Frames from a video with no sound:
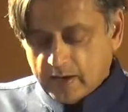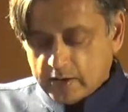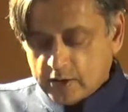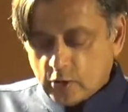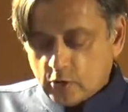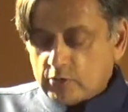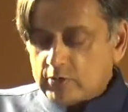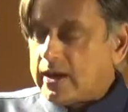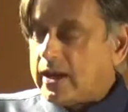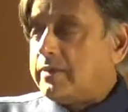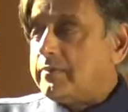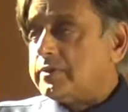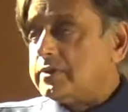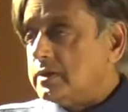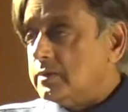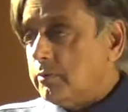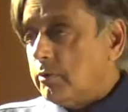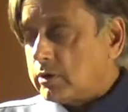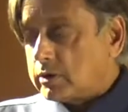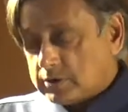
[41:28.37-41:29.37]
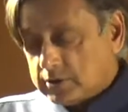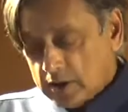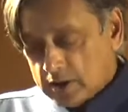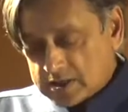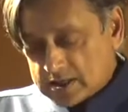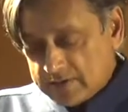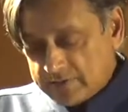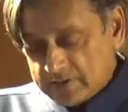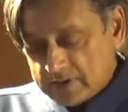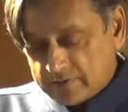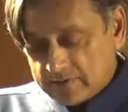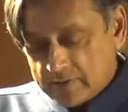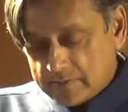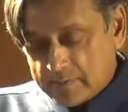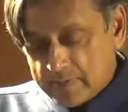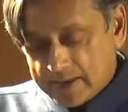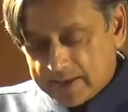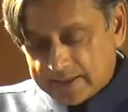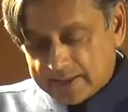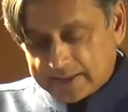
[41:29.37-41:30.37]
No name in the book, not even of
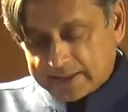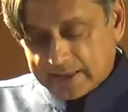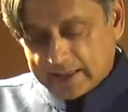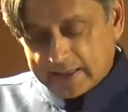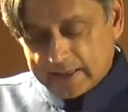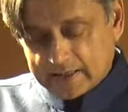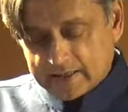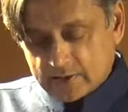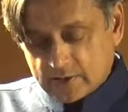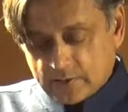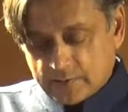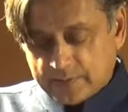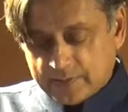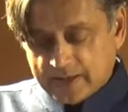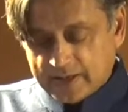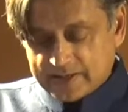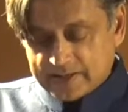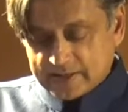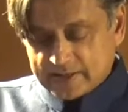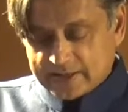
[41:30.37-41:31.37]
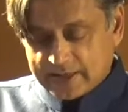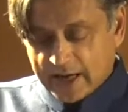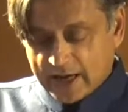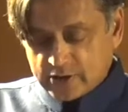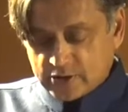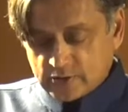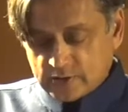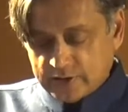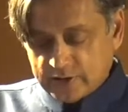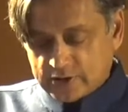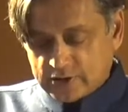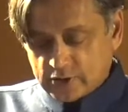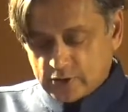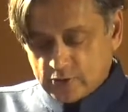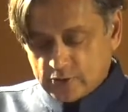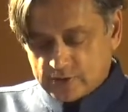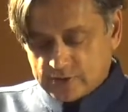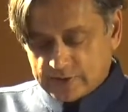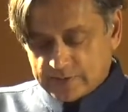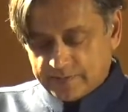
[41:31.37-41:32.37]
a minor character or place, is casually
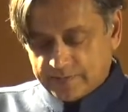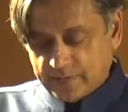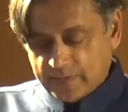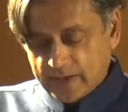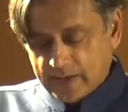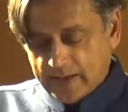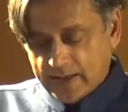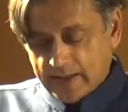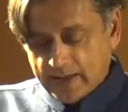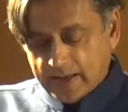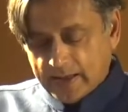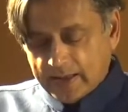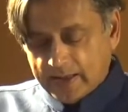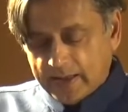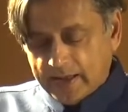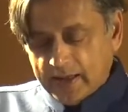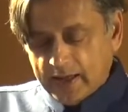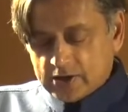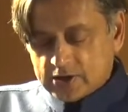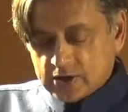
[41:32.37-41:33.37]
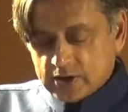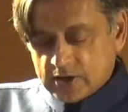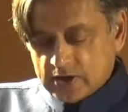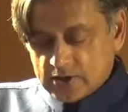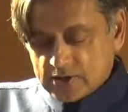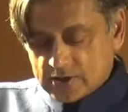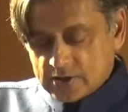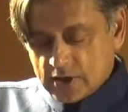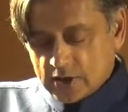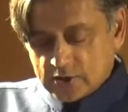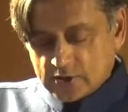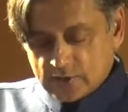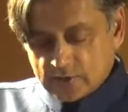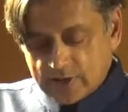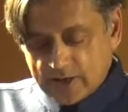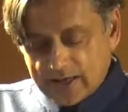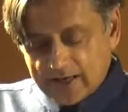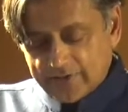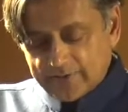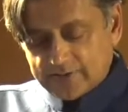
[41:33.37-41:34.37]
chosen. Each is
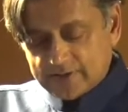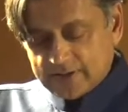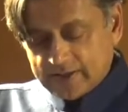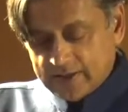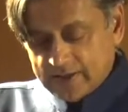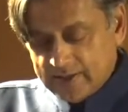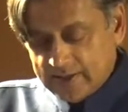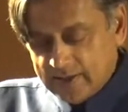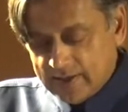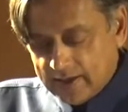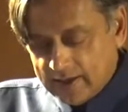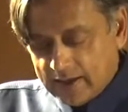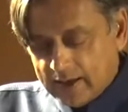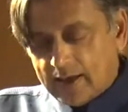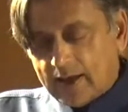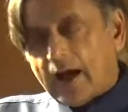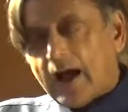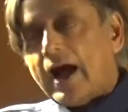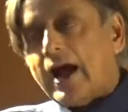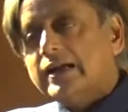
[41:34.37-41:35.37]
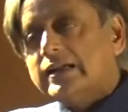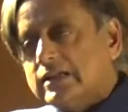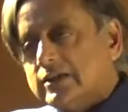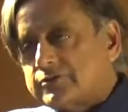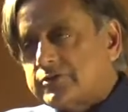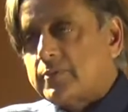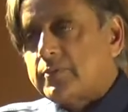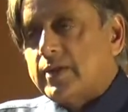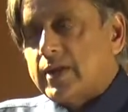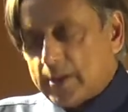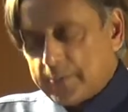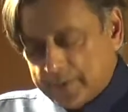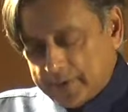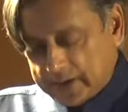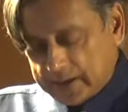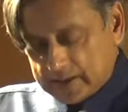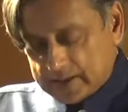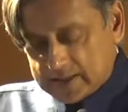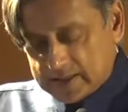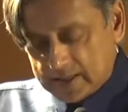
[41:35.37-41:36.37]
derived either from the
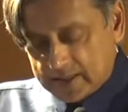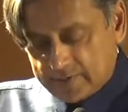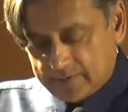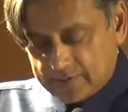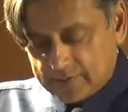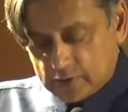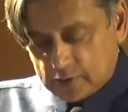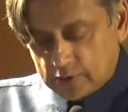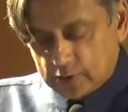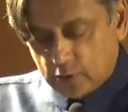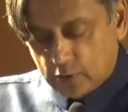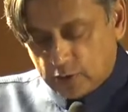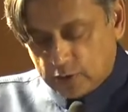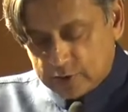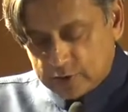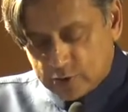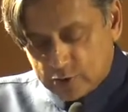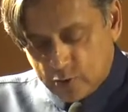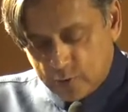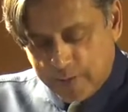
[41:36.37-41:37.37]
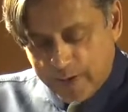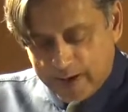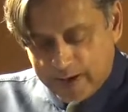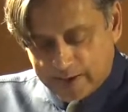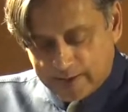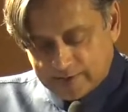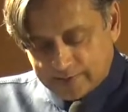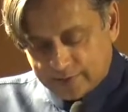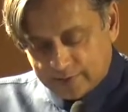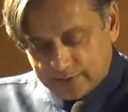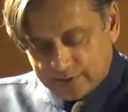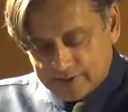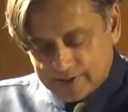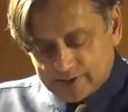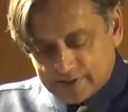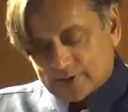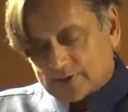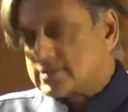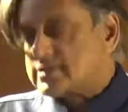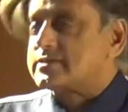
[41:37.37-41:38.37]
epic itself, so Lord Drupad, for
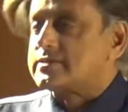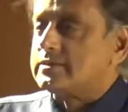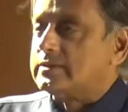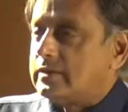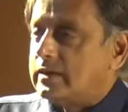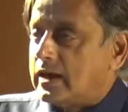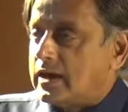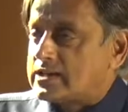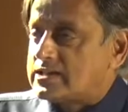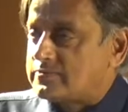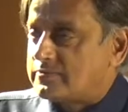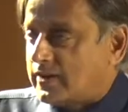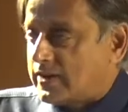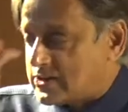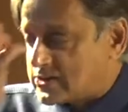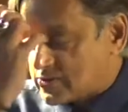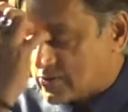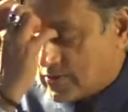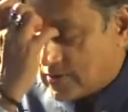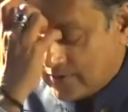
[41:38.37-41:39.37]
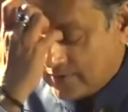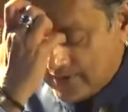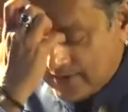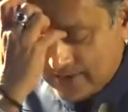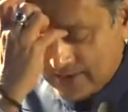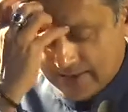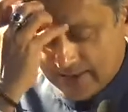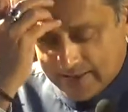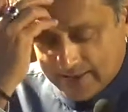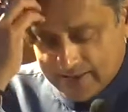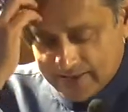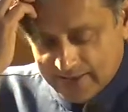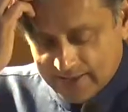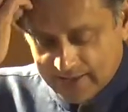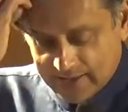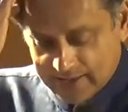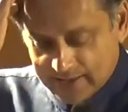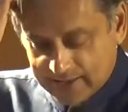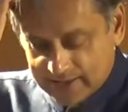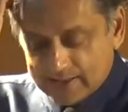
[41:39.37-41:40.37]
instance, the last Viceroy of India,
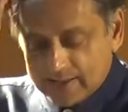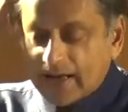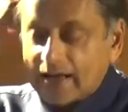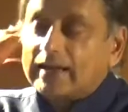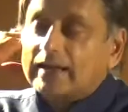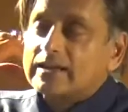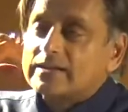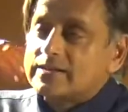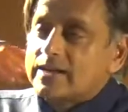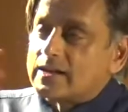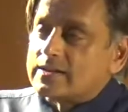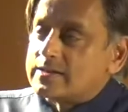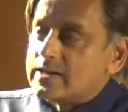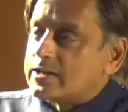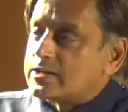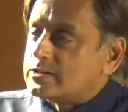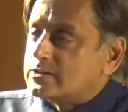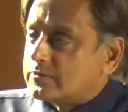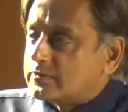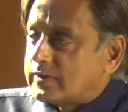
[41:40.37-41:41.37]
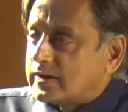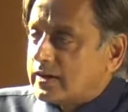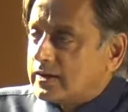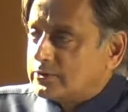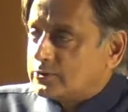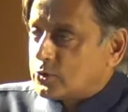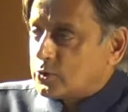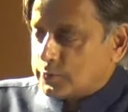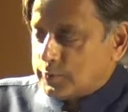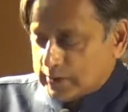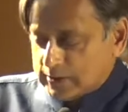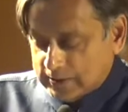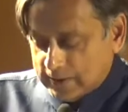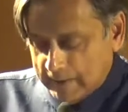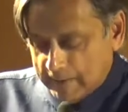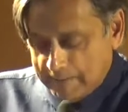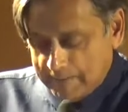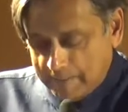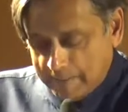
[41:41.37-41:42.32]
is an anglicization of King Drupad,